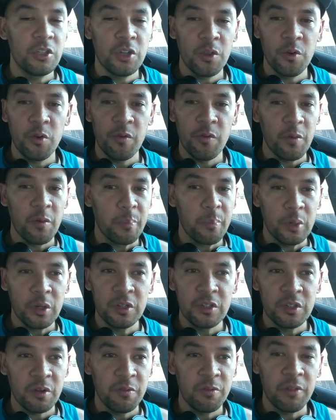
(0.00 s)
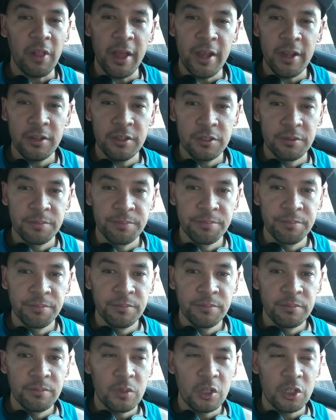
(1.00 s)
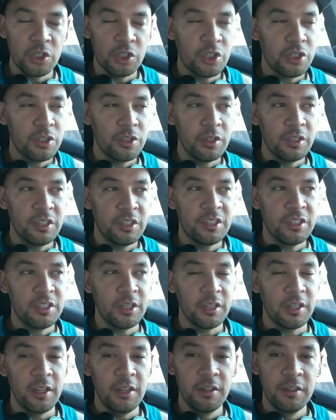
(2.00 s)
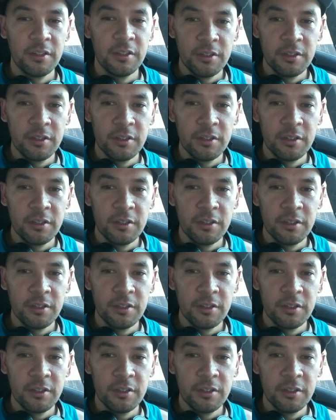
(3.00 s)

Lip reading: other over books or flags. It's silly.